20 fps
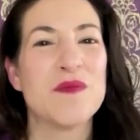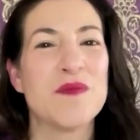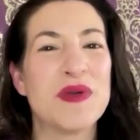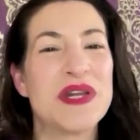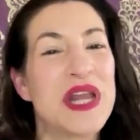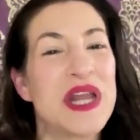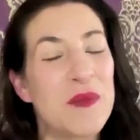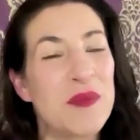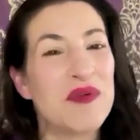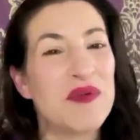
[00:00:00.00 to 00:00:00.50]

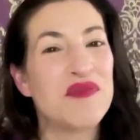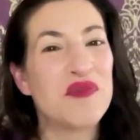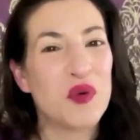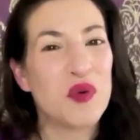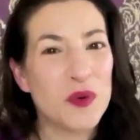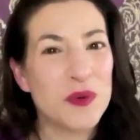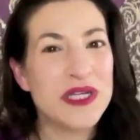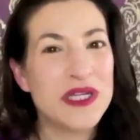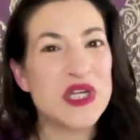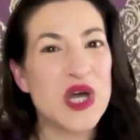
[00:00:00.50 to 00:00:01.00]
But now,
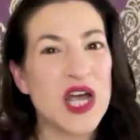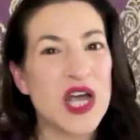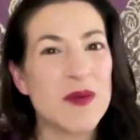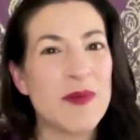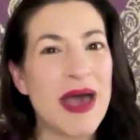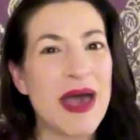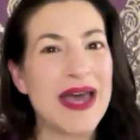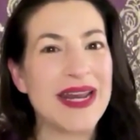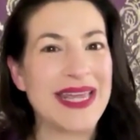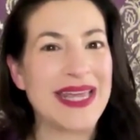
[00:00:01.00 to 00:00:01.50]
before we talk
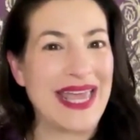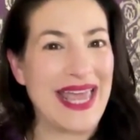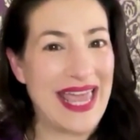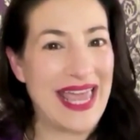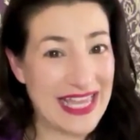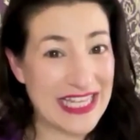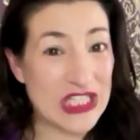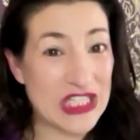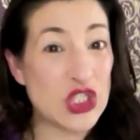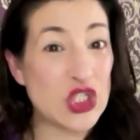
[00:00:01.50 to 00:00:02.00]
about how to
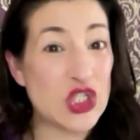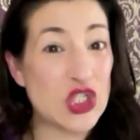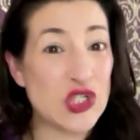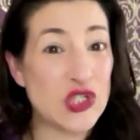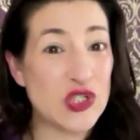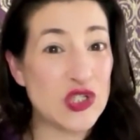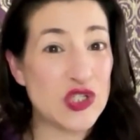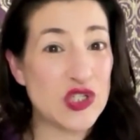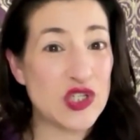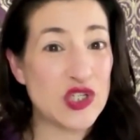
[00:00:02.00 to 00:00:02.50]

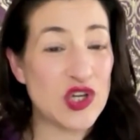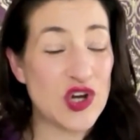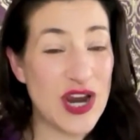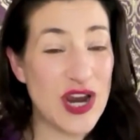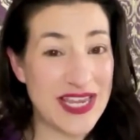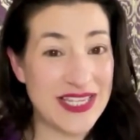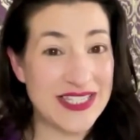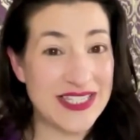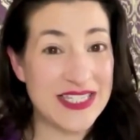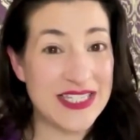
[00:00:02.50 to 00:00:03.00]
cancel your
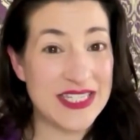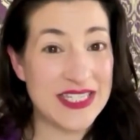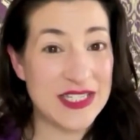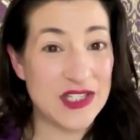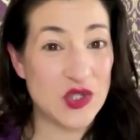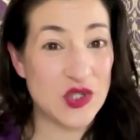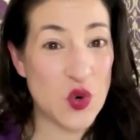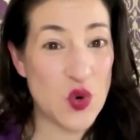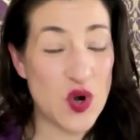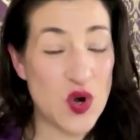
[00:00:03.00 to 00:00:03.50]
ACT
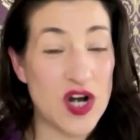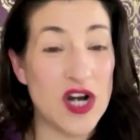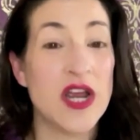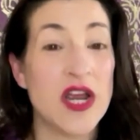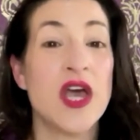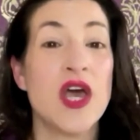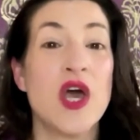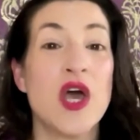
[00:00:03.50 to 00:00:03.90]
score,